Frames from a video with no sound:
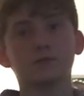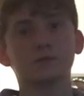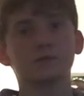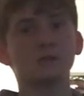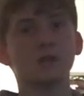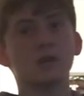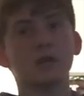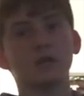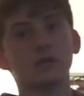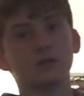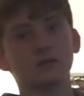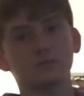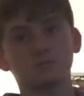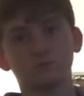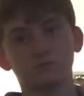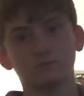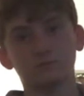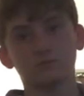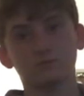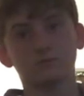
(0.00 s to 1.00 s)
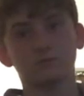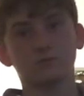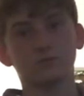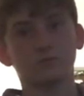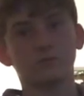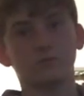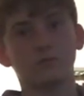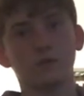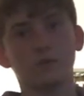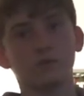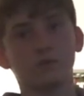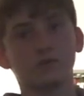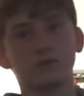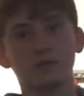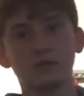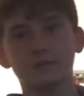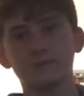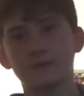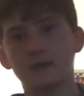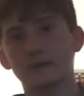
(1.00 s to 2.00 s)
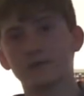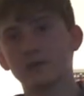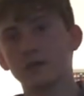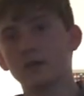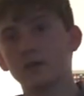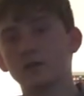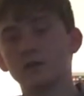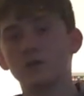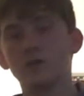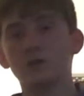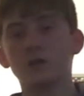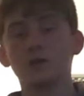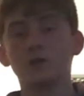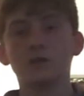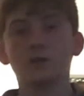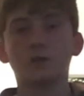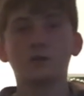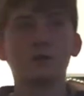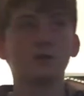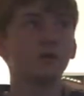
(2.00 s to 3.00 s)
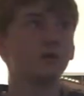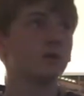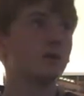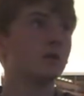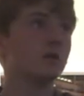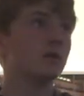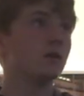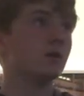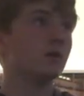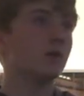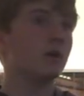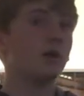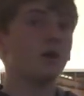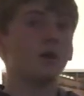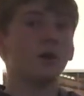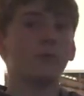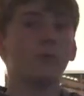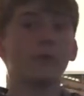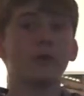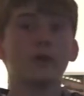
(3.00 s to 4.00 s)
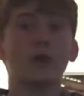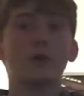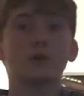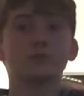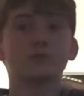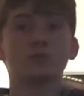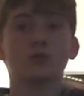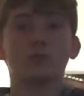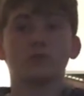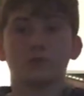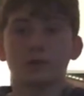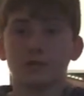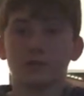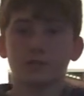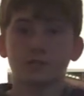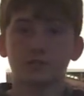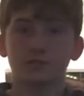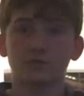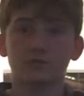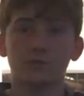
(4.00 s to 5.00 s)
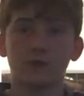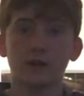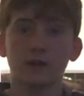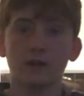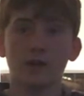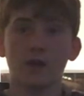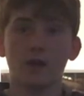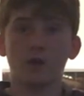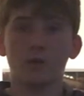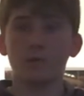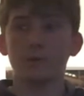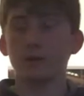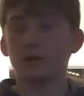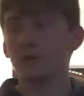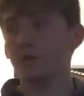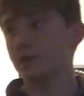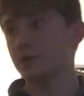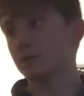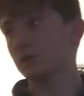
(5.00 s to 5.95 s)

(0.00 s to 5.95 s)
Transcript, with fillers: because I we were rich back then. Um, we are still rich right now, but it